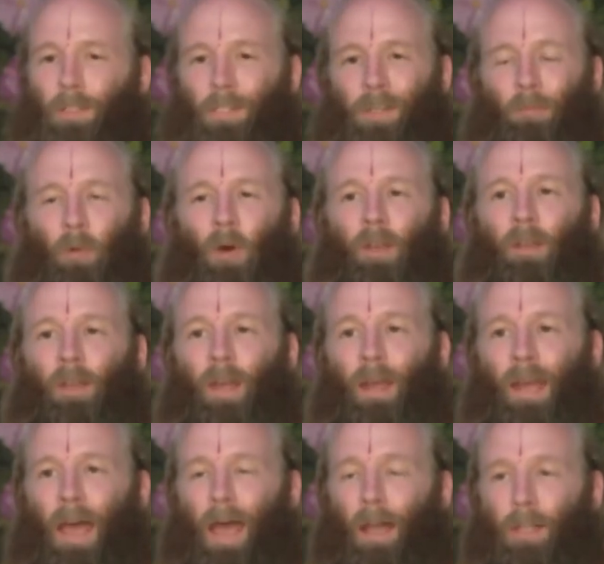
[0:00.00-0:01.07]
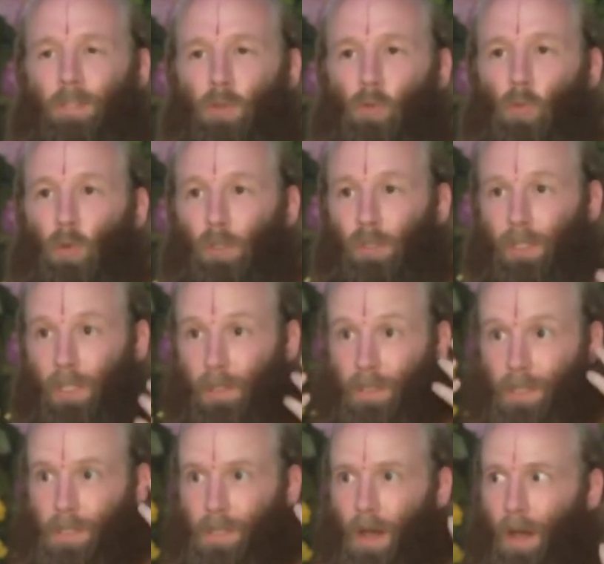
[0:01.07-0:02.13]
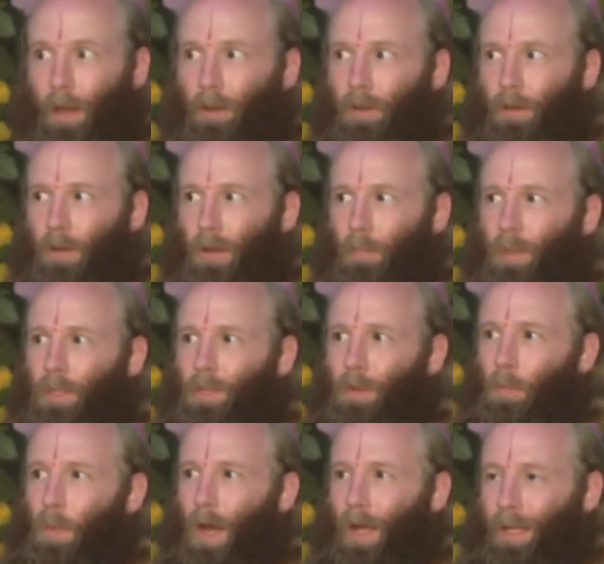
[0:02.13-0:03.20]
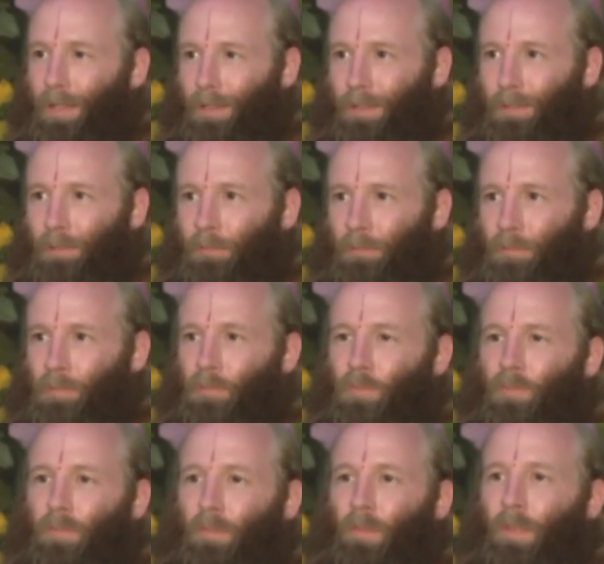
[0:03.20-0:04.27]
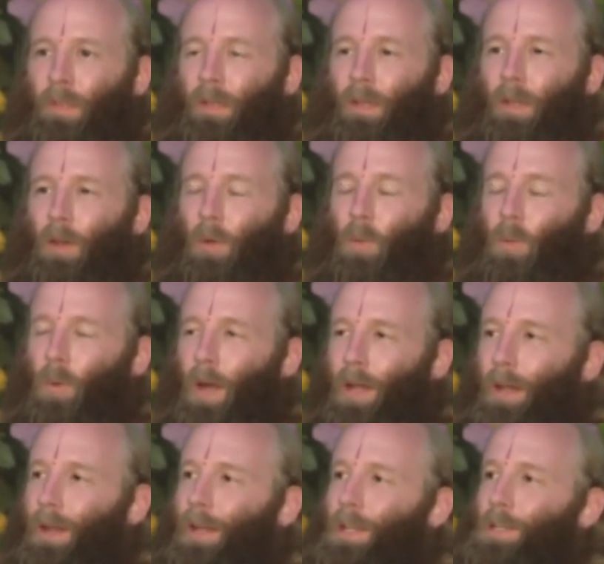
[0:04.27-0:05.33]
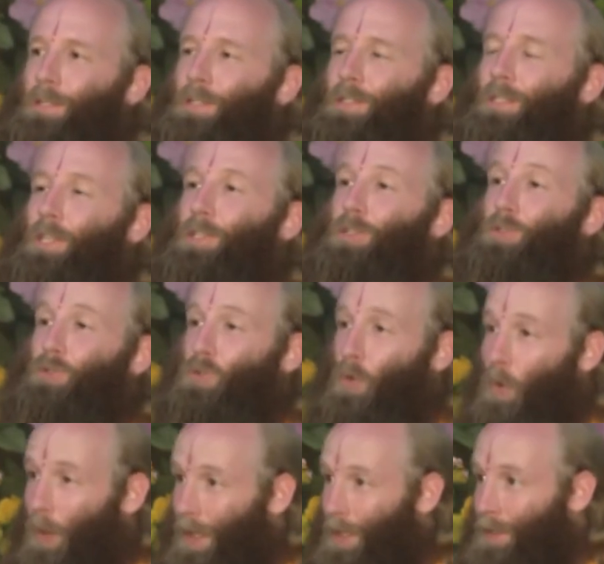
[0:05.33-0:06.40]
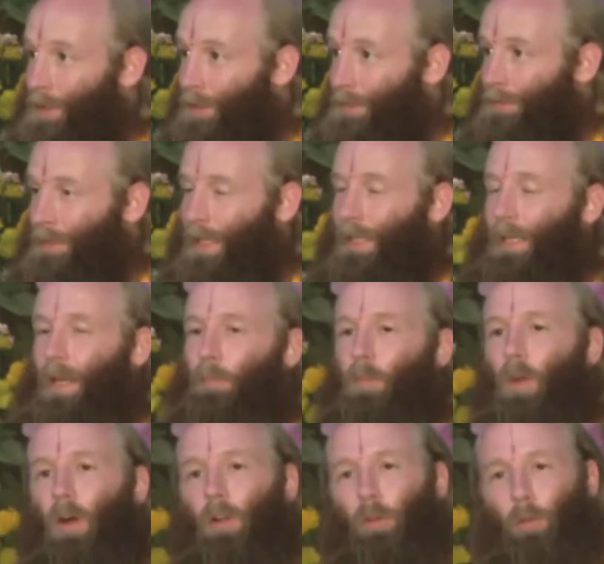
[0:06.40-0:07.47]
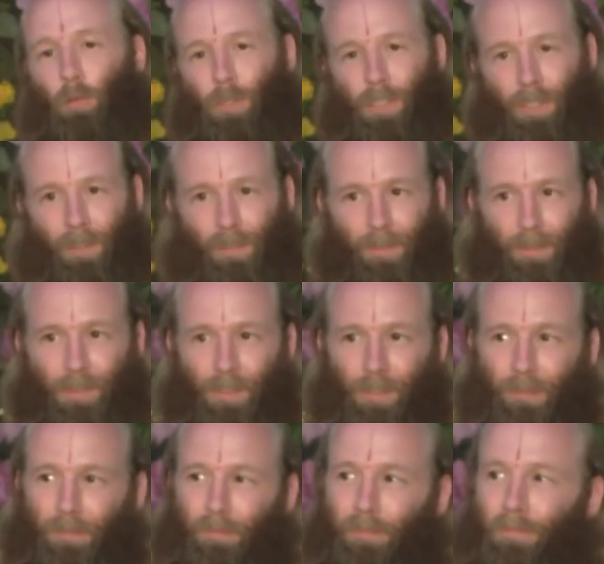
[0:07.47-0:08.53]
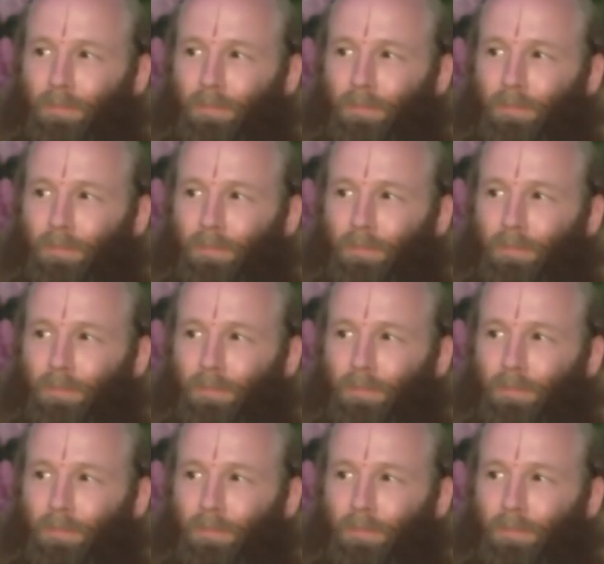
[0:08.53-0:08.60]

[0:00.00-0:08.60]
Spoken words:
someone has a worldly desire come in their mind, what is destroyed? He named all those things.